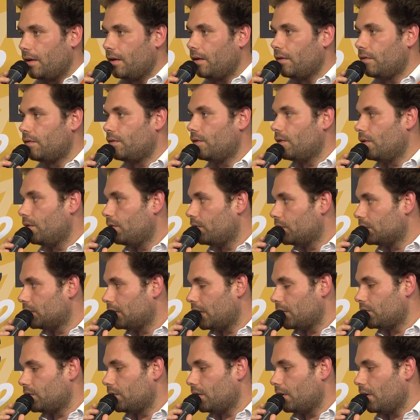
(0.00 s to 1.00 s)
for
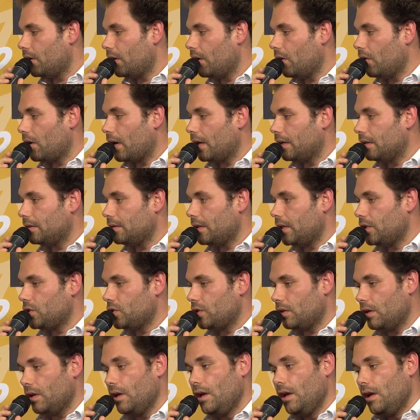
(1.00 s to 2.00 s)
such an
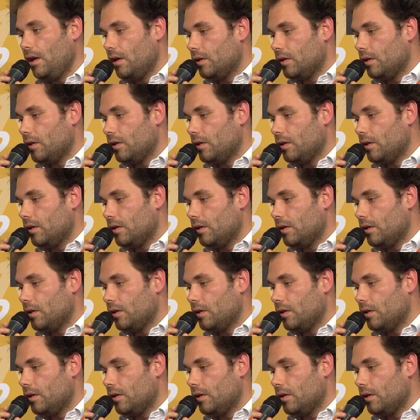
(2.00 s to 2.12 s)
organization.